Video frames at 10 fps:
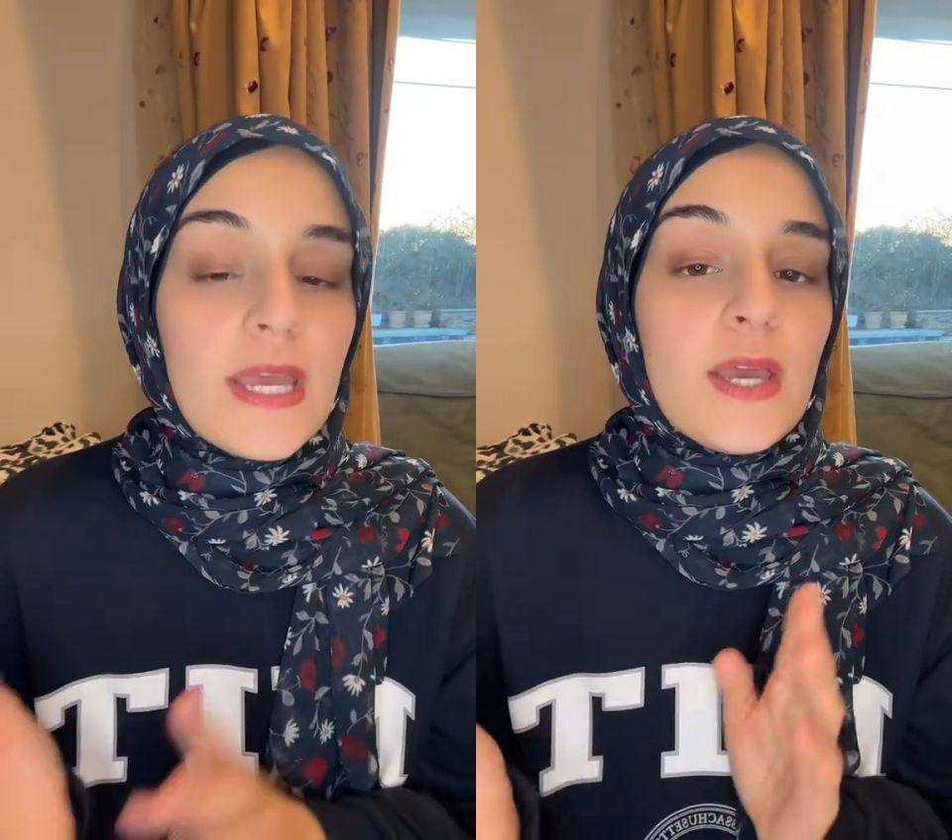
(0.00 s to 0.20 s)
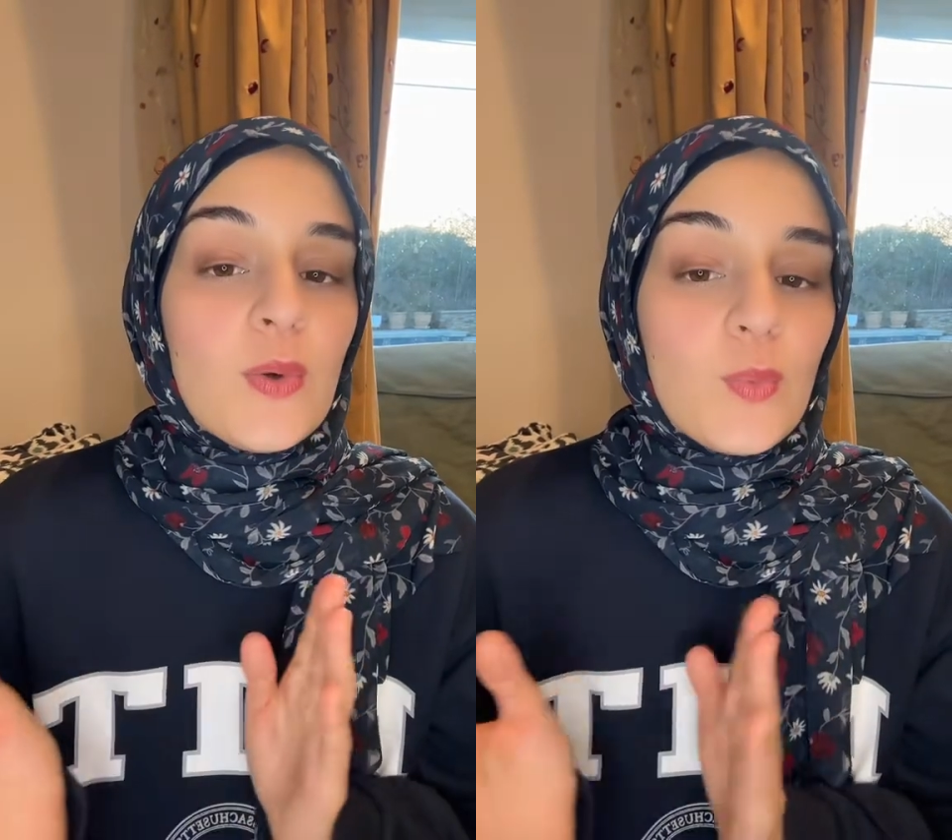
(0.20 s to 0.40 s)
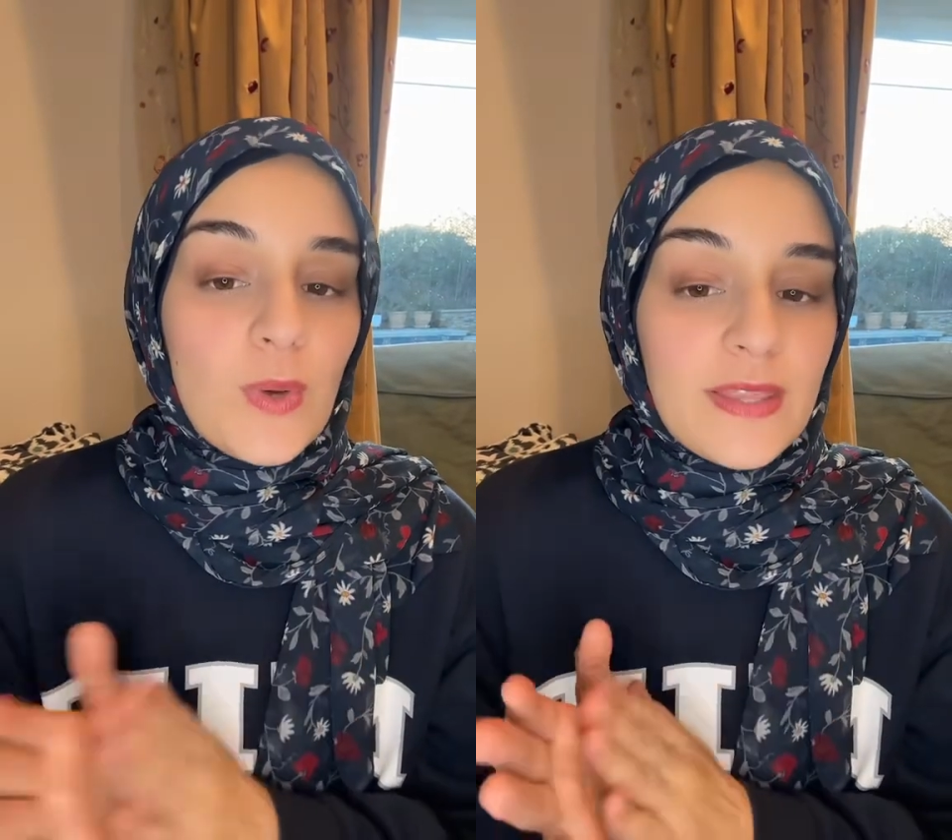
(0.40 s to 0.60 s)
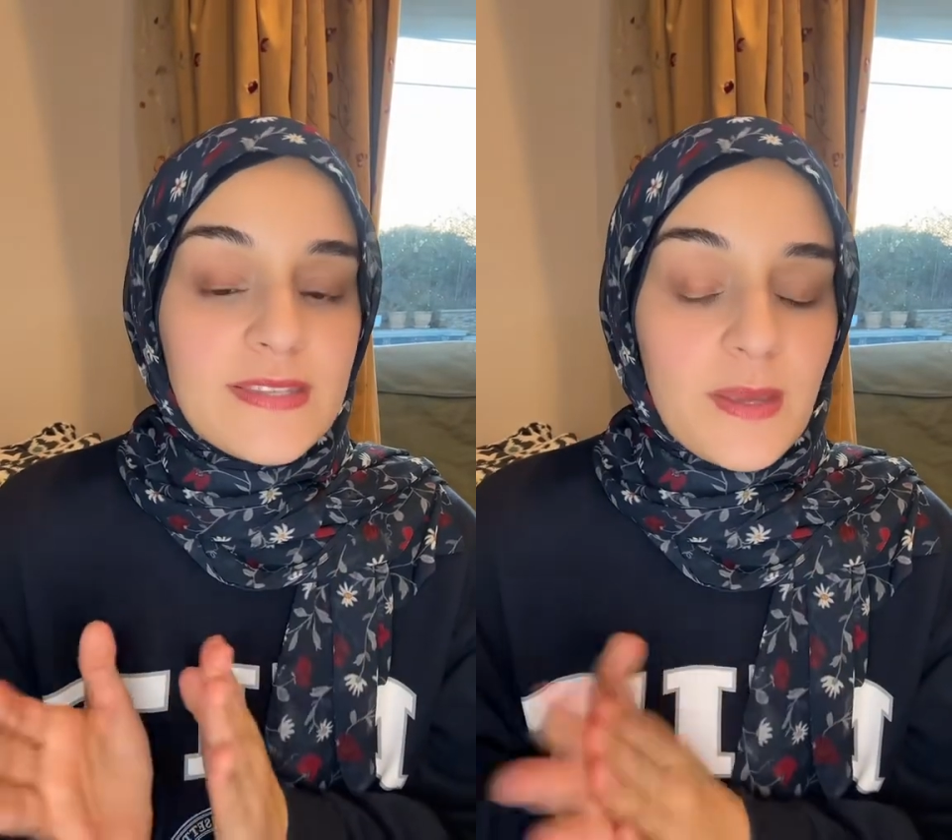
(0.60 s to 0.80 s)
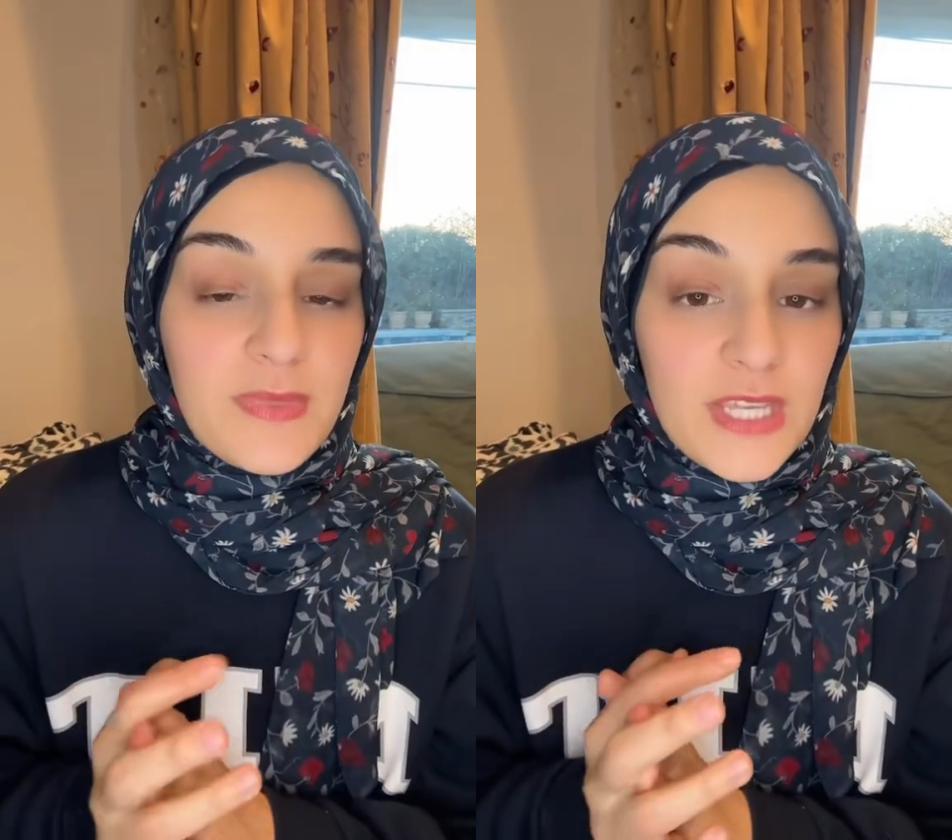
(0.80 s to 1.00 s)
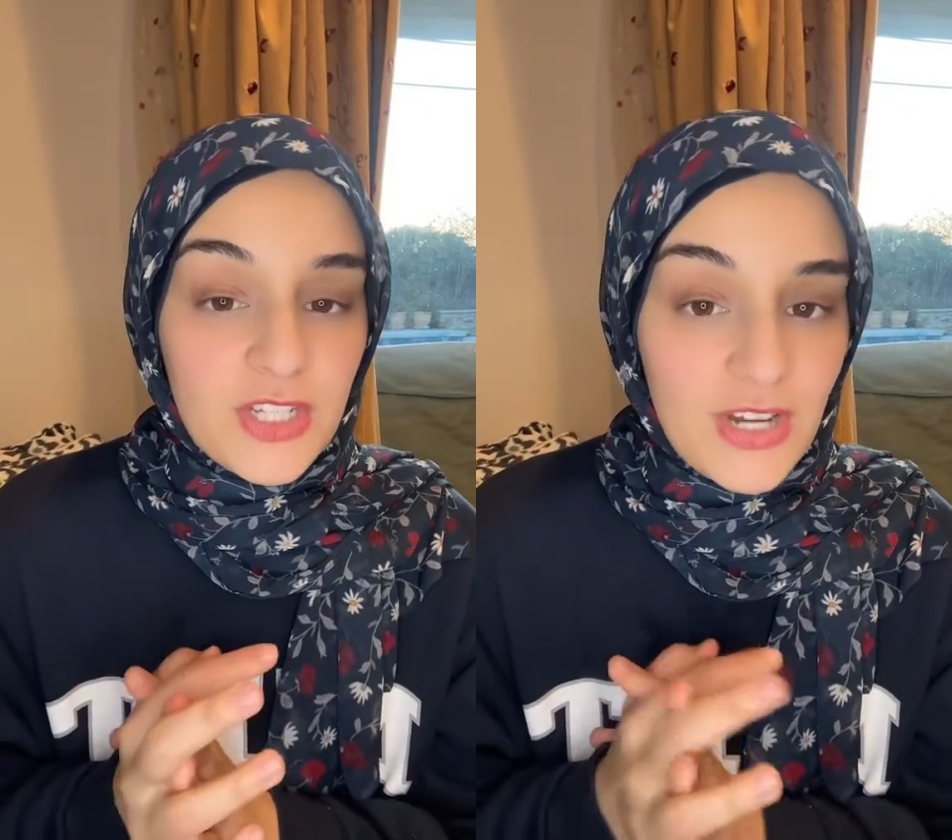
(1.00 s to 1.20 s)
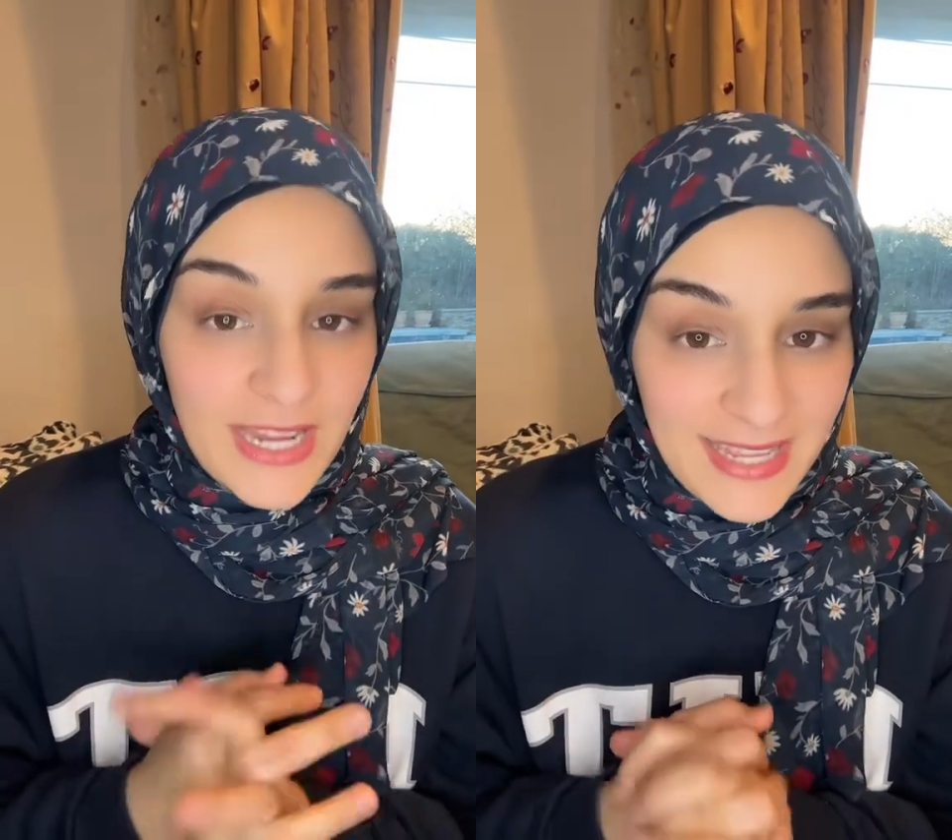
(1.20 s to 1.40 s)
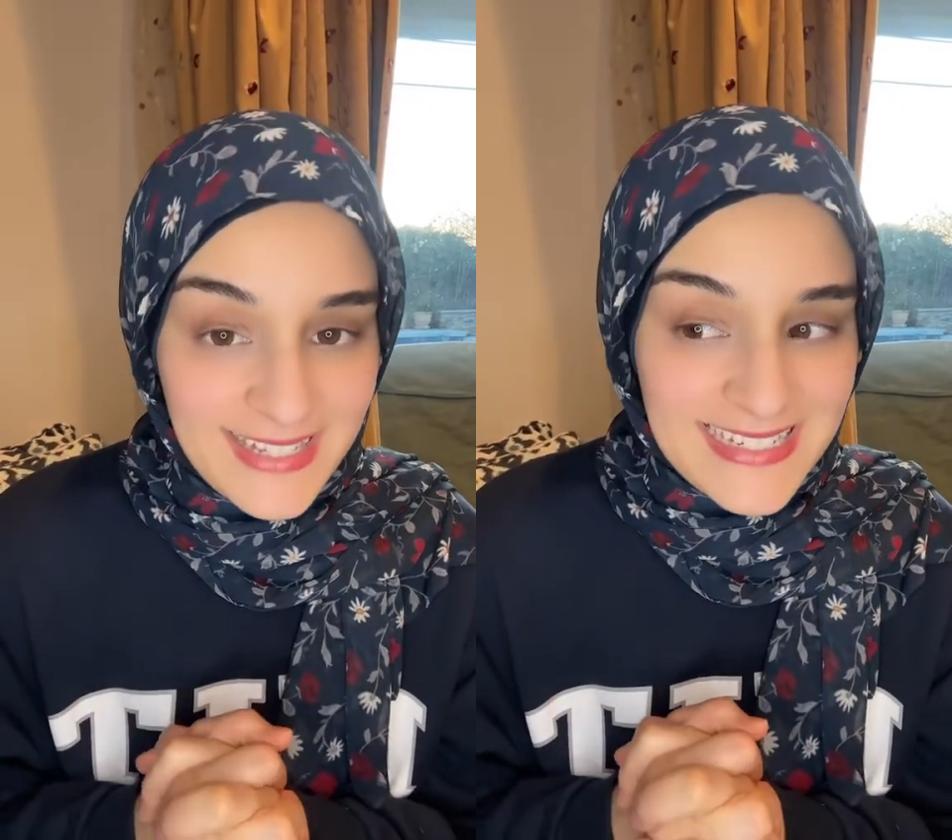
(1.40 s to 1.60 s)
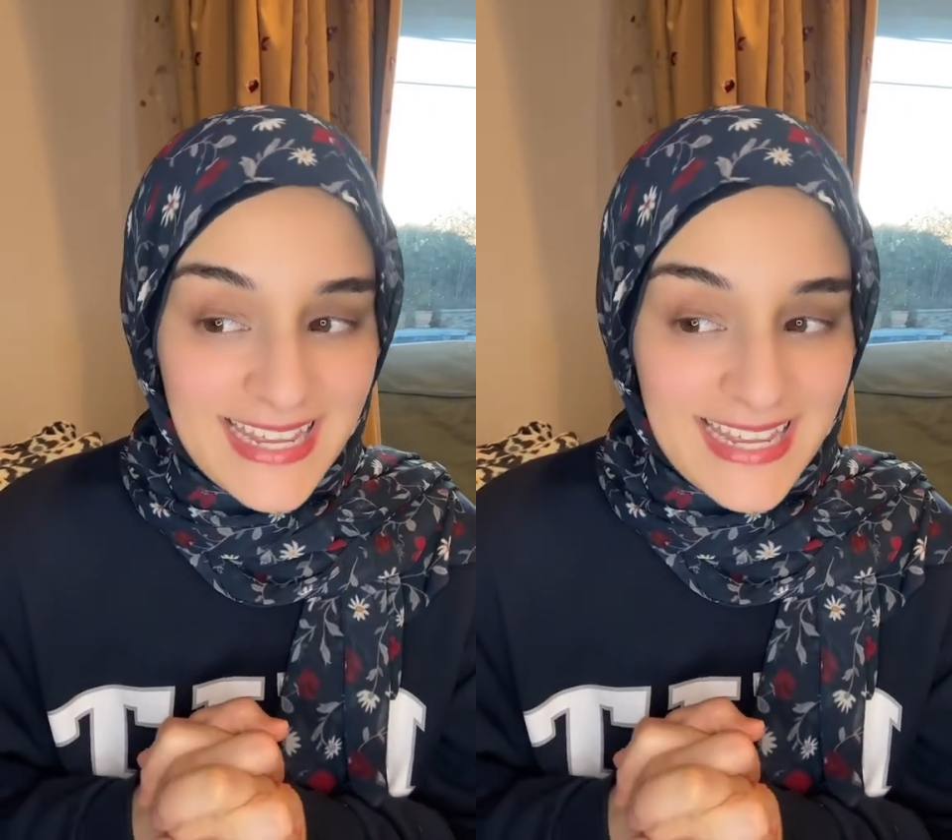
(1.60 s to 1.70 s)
with something in your hand.